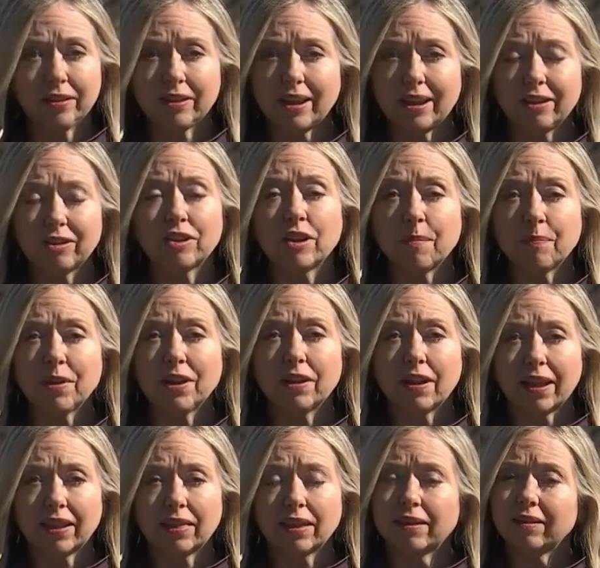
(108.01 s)
say something
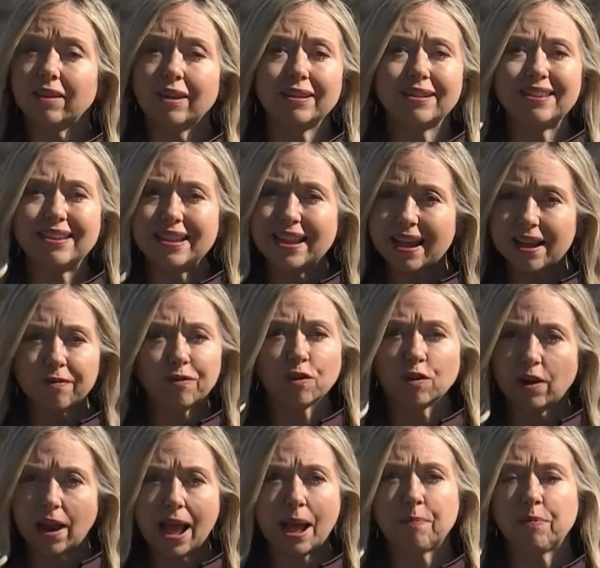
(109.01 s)
like this has
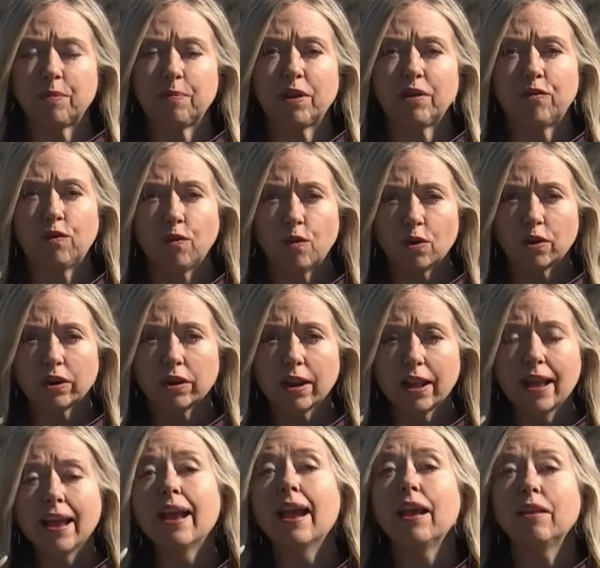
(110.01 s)
never happened before,
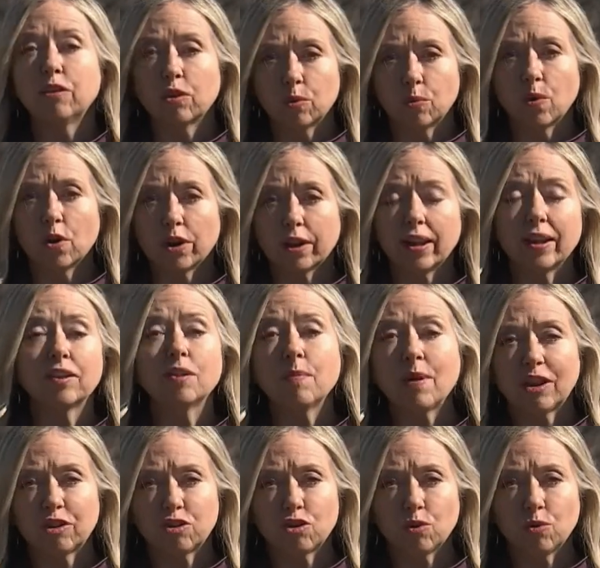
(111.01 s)
and they're working to
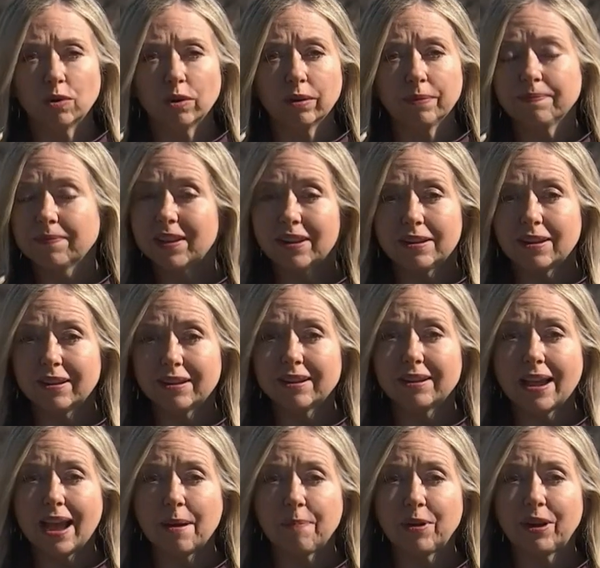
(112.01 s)
make sure it
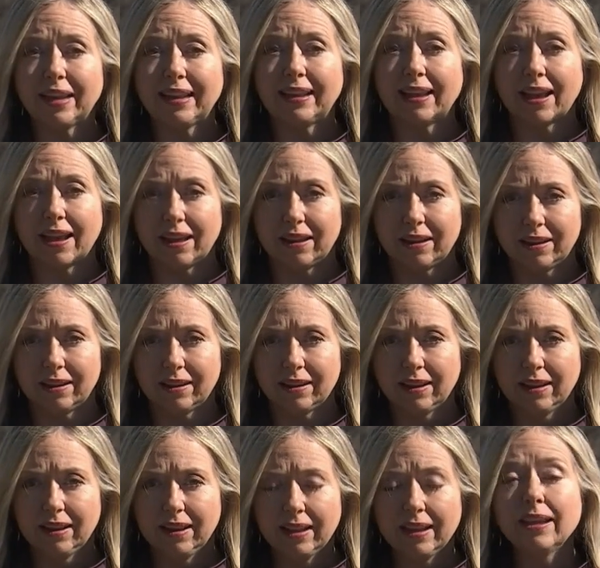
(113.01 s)
doesn't happen again.
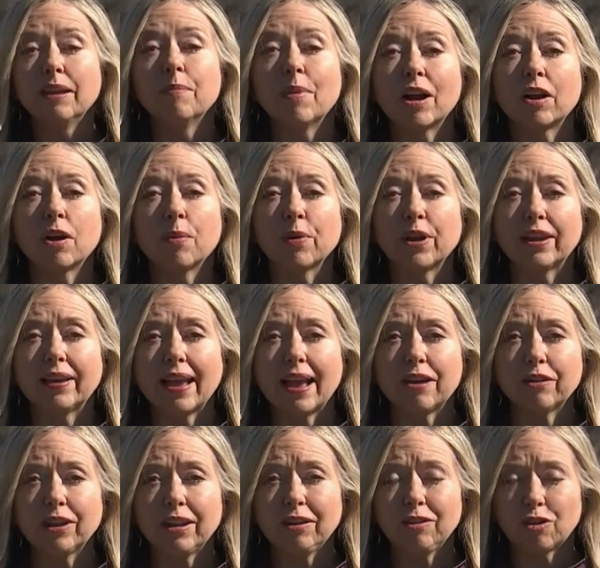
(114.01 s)
In Montgomery
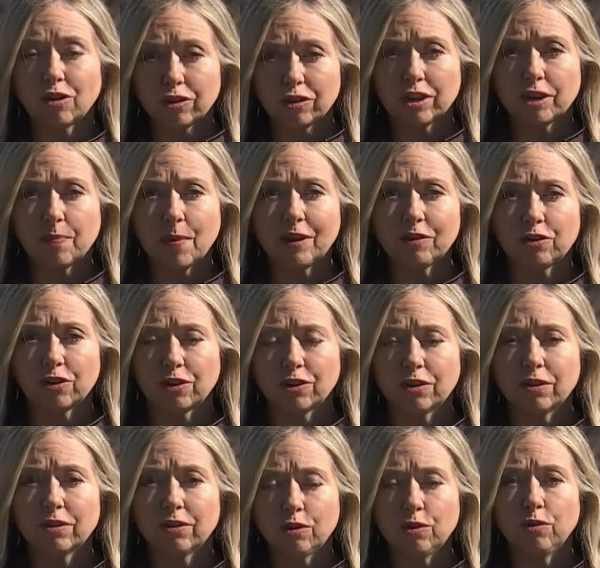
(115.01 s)
County, Darcy
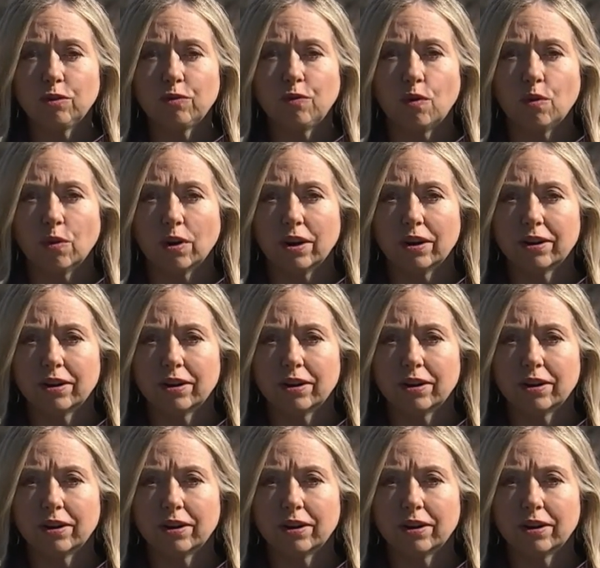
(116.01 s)
Spencer, News 4.